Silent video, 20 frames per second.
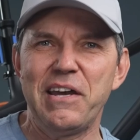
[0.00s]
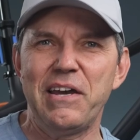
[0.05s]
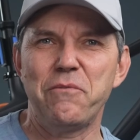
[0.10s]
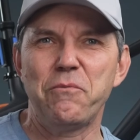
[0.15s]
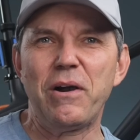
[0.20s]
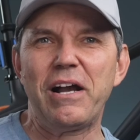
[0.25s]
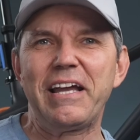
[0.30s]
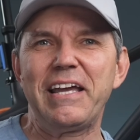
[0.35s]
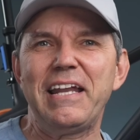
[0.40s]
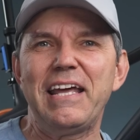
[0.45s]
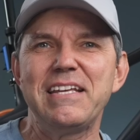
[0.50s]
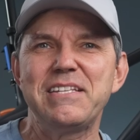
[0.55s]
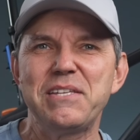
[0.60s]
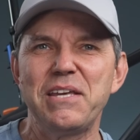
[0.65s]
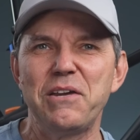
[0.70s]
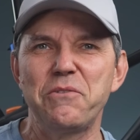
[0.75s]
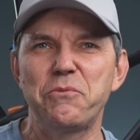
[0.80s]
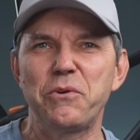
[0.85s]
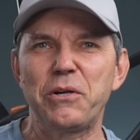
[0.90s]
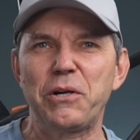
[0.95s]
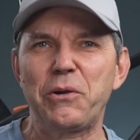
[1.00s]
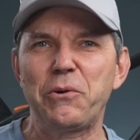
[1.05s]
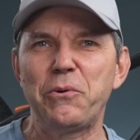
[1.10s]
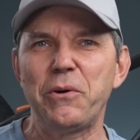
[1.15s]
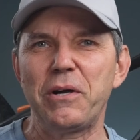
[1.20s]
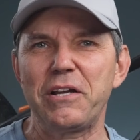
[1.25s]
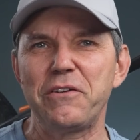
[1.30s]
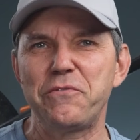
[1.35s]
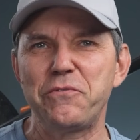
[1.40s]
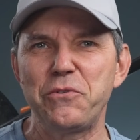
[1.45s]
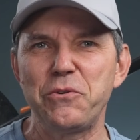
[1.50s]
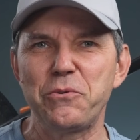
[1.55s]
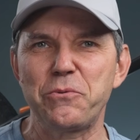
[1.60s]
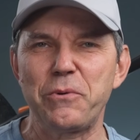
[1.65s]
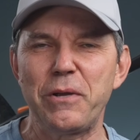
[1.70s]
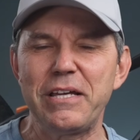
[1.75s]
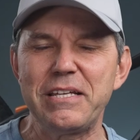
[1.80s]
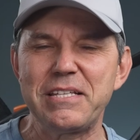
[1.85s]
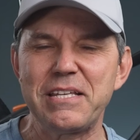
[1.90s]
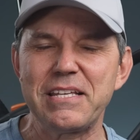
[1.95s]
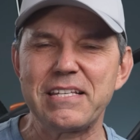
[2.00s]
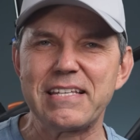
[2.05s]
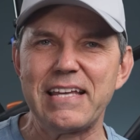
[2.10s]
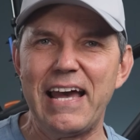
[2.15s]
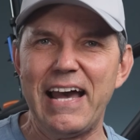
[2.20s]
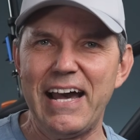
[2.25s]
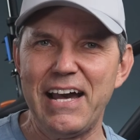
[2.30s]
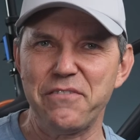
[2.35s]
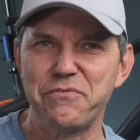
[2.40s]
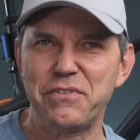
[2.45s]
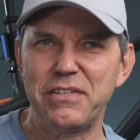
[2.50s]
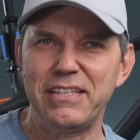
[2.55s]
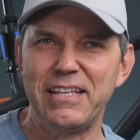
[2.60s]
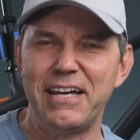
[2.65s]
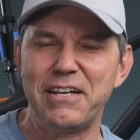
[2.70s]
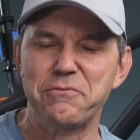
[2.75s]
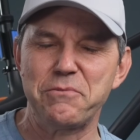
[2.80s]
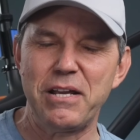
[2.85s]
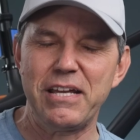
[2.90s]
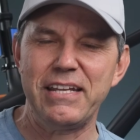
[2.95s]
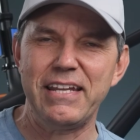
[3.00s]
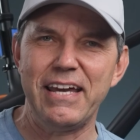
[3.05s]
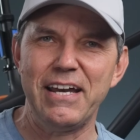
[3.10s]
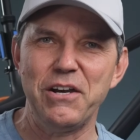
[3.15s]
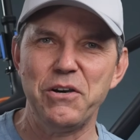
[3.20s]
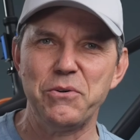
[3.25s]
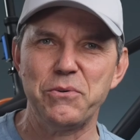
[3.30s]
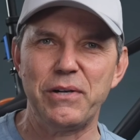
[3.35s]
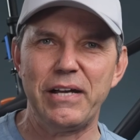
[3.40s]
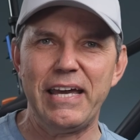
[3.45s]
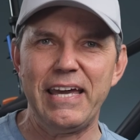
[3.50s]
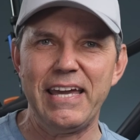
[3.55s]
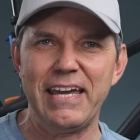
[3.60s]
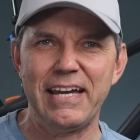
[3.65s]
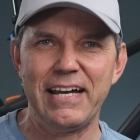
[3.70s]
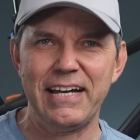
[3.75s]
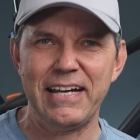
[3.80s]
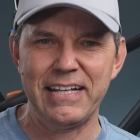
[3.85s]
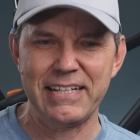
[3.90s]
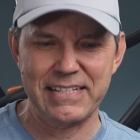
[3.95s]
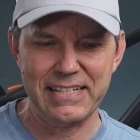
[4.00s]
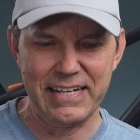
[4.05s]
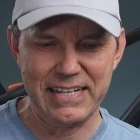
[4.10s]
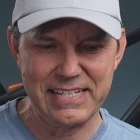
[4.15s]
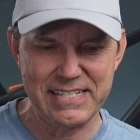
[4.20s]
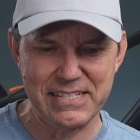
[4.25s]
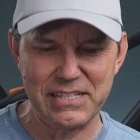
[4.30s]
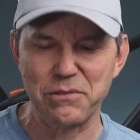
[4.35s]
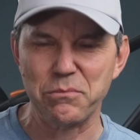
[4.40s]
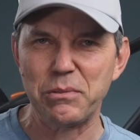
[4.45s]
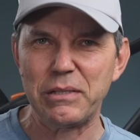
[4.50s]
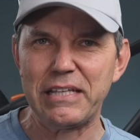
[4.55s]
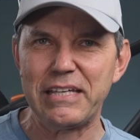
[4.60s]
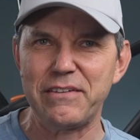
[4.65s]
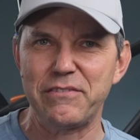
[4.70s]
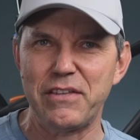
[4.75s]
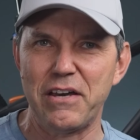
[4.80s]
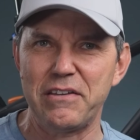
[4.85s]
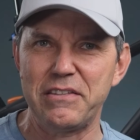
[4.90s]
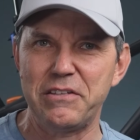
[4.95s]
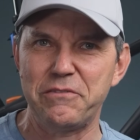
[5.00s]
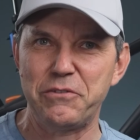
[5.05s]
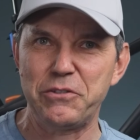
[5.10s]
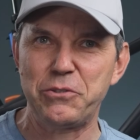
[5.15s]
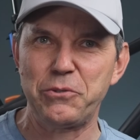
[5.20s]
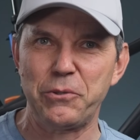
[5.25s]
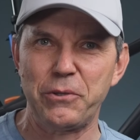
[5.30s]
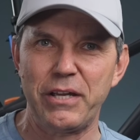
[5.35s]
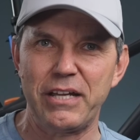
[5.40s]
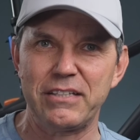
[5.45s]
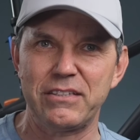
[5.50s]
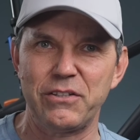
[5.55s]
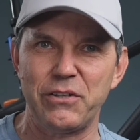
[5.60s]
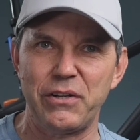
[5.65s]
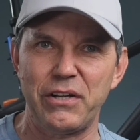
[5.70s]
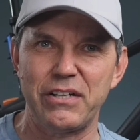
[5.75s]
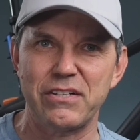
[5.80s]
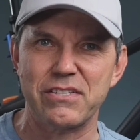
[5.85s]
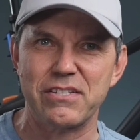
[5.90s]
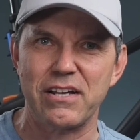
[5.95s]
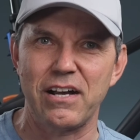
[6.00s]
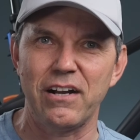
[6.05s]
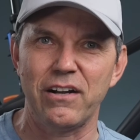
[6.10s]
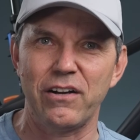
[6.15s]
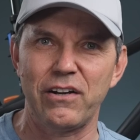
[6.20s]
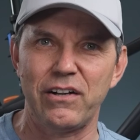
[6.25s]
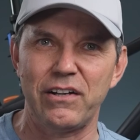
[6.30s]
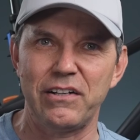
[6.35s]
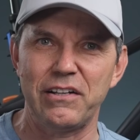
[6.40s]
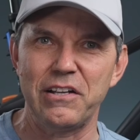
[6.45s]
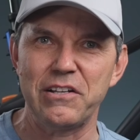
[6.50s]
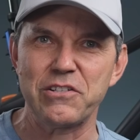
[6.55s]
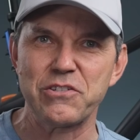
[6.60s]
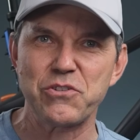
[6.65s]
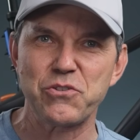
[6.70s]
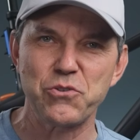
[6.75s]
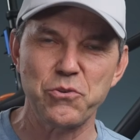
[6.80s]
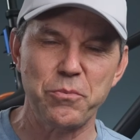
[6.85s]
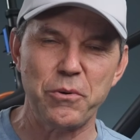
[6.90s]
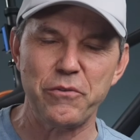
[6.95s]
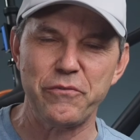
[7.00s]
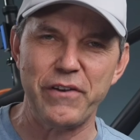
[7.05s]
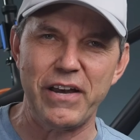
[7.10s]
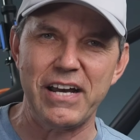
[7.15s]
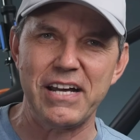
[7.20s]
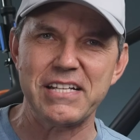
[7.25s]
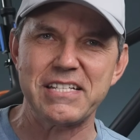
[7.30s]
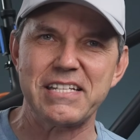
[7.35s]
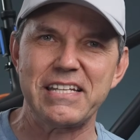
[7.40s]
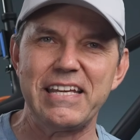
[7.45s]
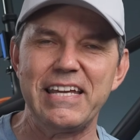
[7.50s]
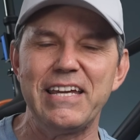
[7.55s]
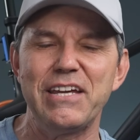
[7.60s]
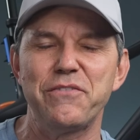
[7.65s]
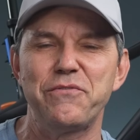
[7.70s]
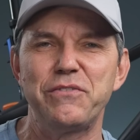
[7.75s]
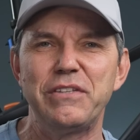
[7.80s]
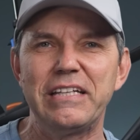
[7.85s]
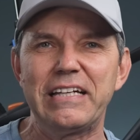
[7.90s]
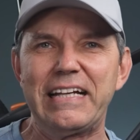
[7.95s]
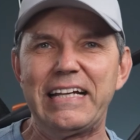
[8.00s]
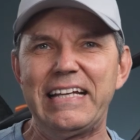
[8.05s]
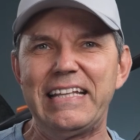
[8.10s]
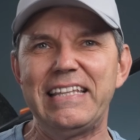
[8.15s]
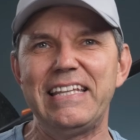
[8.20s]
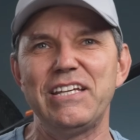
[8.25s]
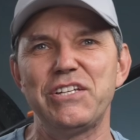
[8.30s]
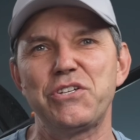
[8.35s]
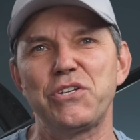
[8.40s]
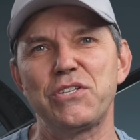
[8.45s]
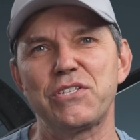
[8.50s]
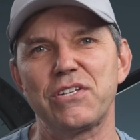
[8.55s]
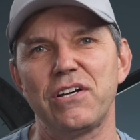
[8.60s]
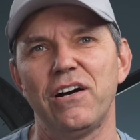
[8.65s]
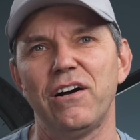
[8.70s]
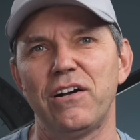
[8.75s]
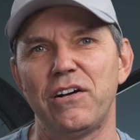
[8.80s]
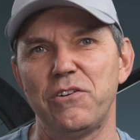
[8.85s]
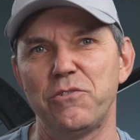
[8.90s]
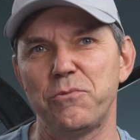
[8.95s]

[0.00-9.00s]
And what can I say? We're quite a few races after that right now, and I still believe that the Vittoria tires are super fast if the conditions are